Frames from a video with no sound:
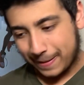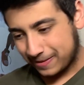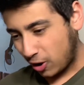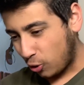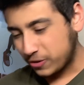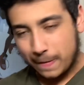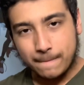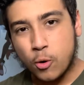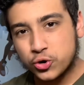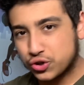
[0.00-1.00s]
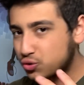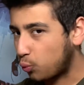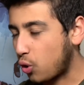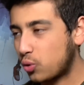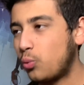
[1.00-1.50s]
All the emotions
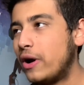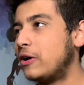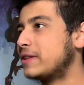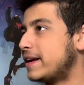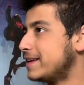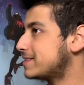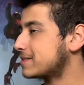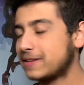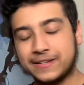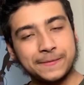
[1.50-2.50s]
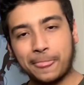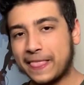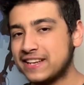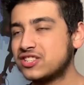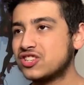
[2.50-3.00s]
work well. It's
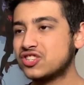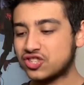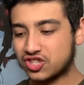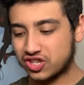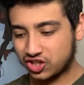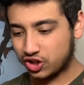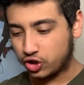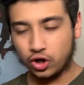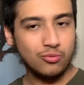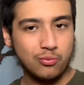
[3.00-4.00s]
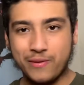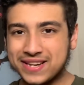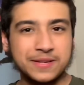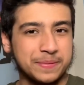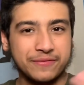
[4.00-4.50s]
just such a good
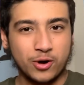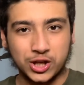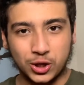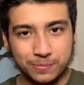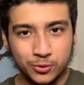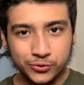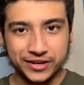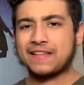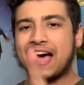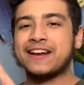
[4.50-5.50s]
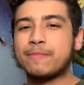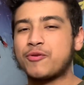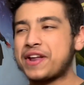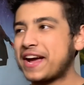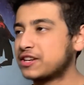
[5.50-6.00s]
recipe for a good movie. At number
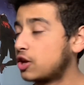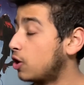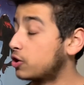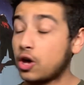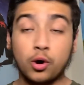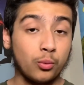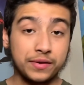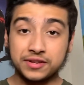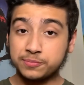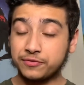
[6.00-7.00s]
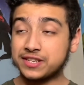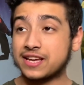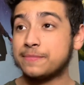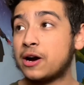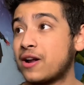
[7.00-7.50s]
9, Coco. When this movie
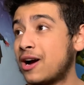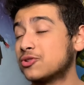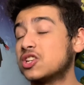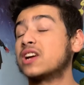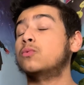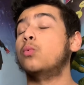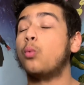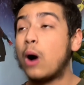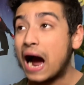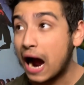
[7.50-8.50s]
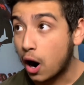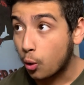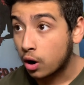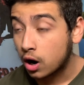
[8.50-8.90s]
came out, I was like, wow.